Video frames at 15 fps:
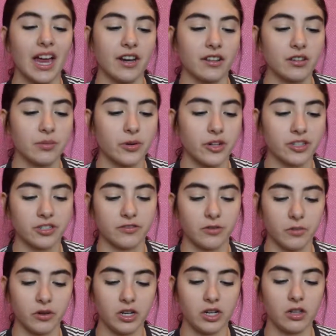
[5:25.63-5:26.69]
another purchase
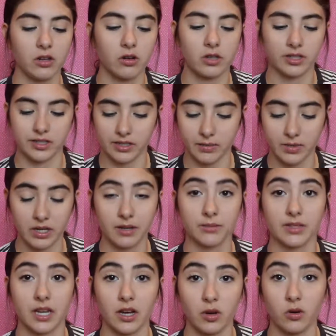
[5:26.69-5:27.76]
from Uniqlo because
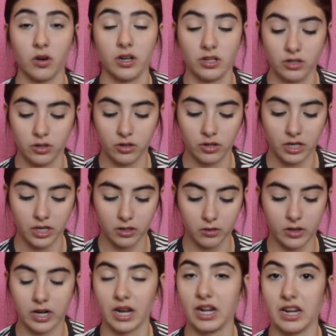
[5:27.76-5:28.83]
sometimes I go into Uniqlo
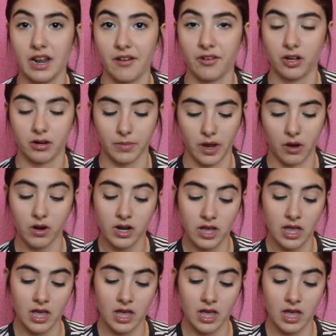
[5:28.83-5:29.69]
and I never come out.